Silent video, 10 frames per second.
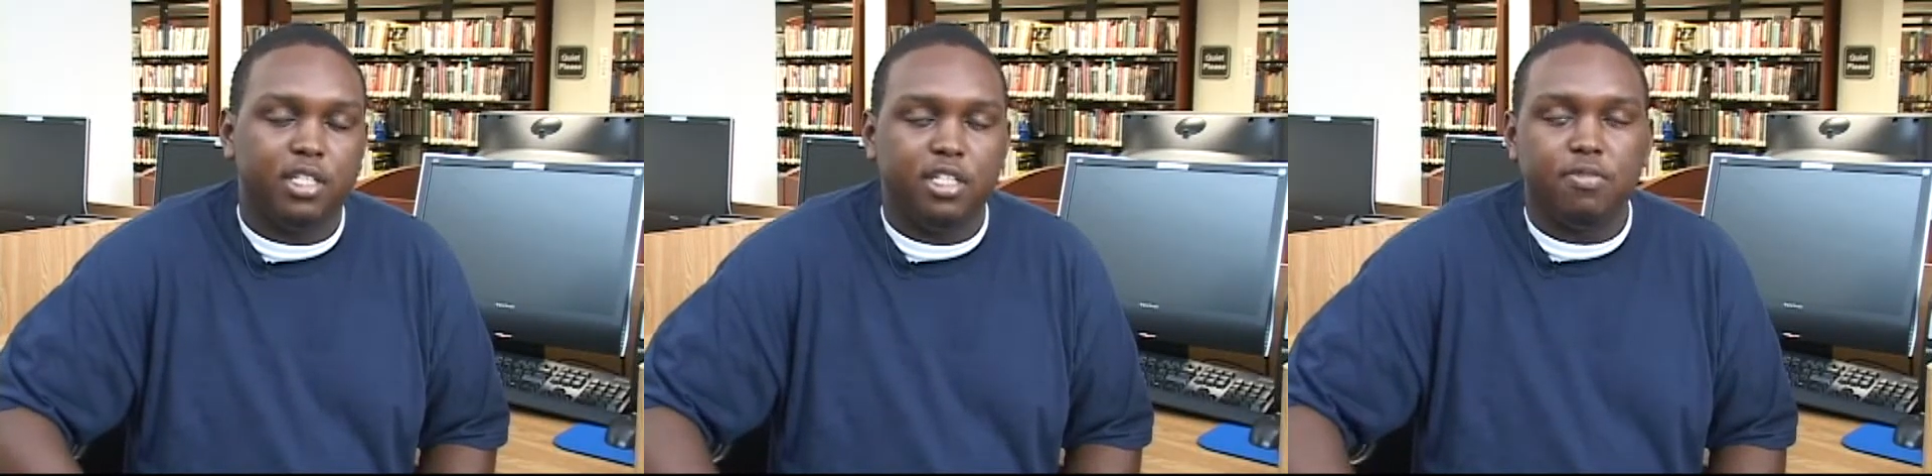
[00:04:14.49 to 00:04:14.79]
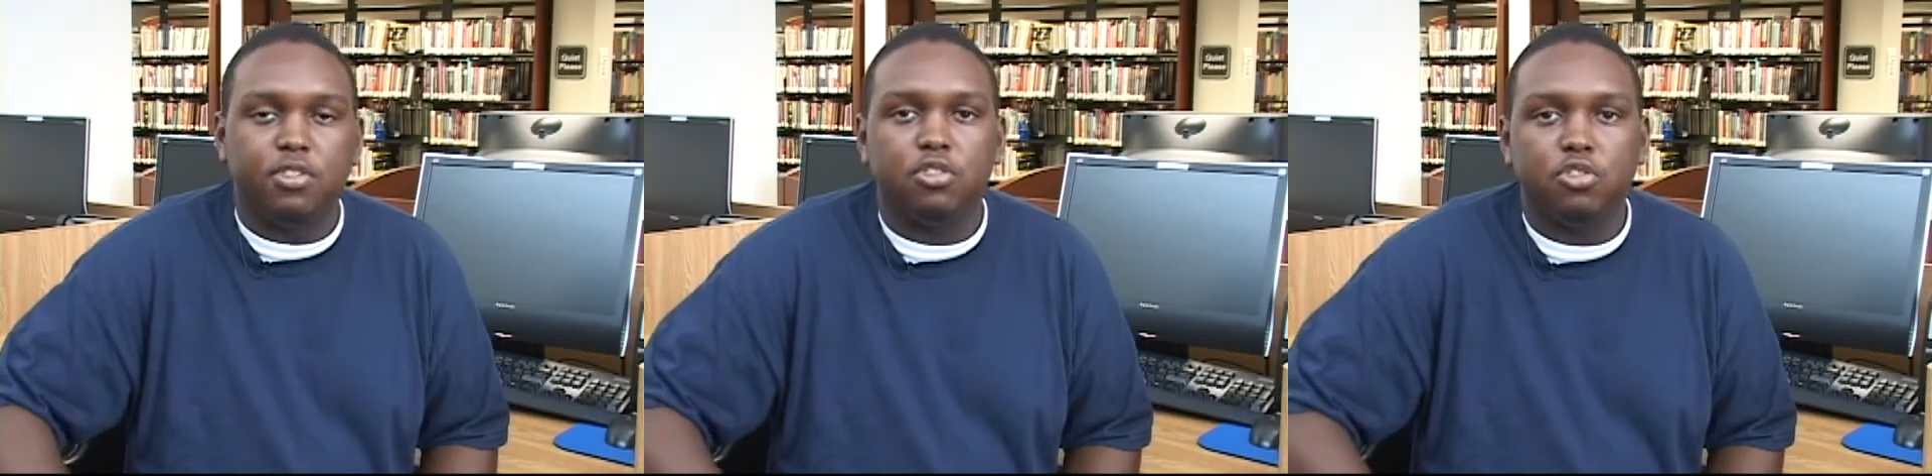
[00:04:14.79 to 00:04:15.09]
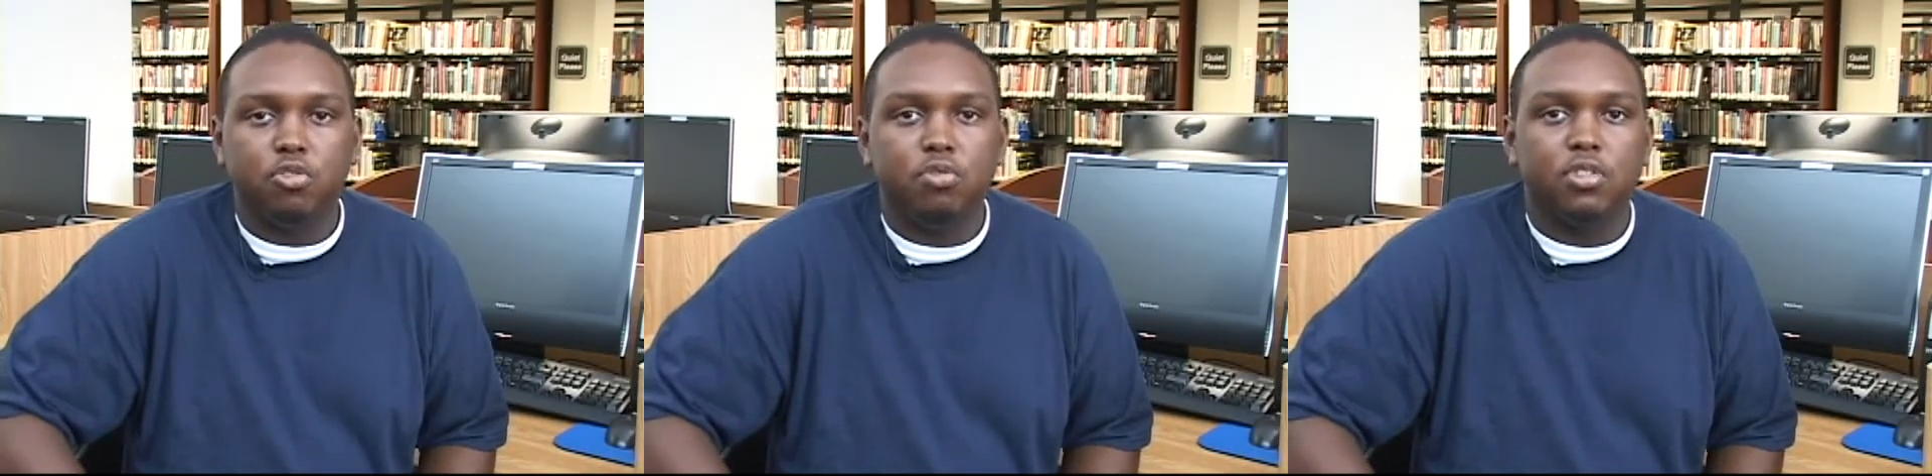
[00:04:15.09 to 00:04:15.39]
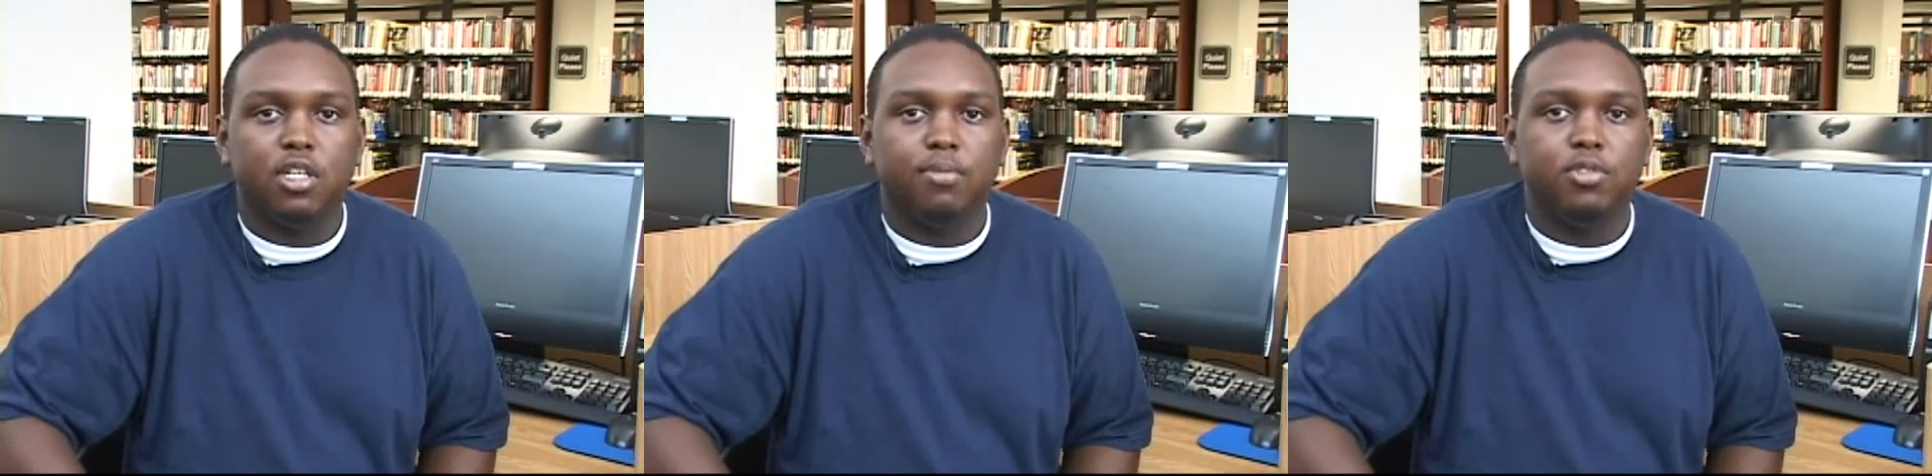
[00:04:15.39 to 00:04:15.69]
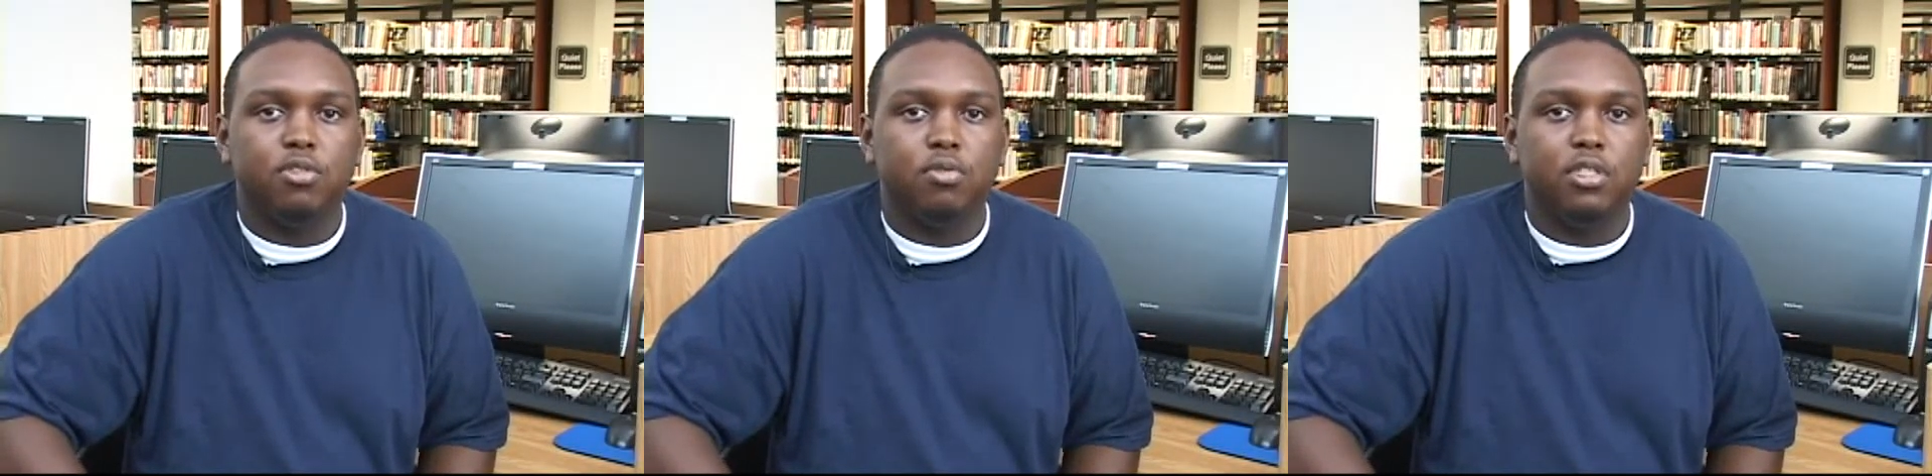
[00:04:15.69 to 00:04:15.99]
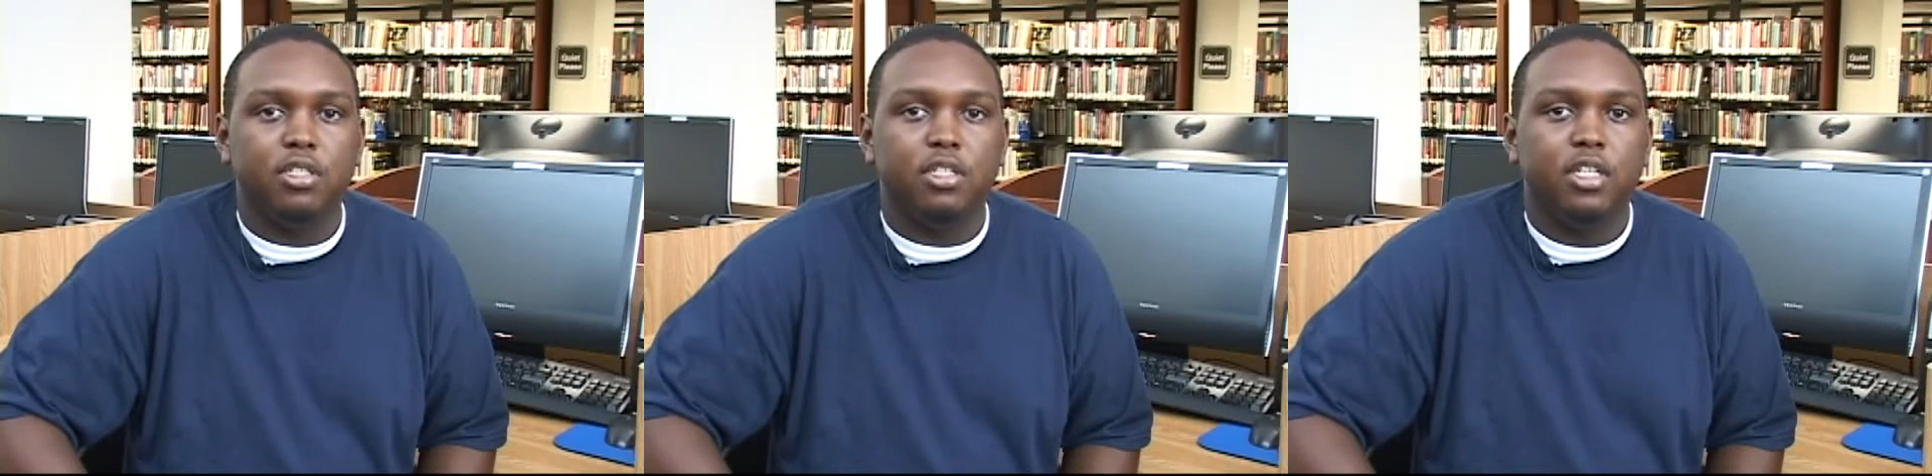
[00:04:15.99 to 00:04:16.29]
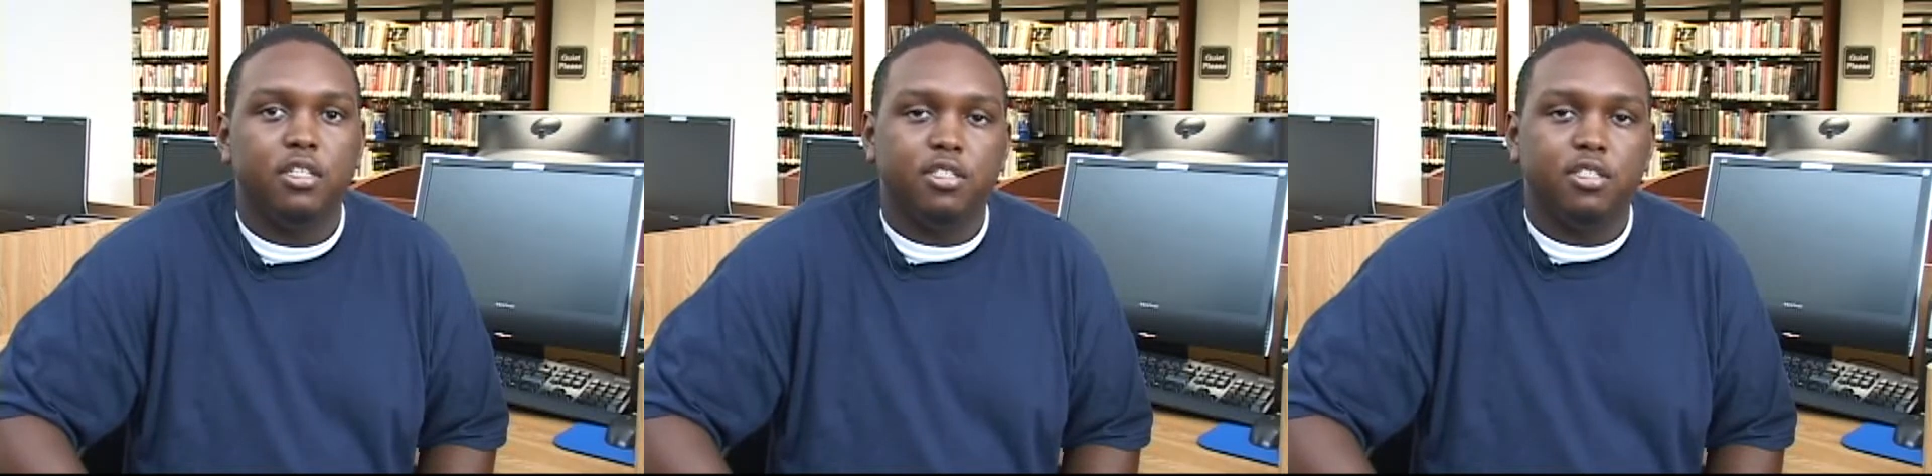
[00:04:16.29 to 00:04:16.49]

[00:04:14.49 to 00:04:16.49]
gives the students opportunity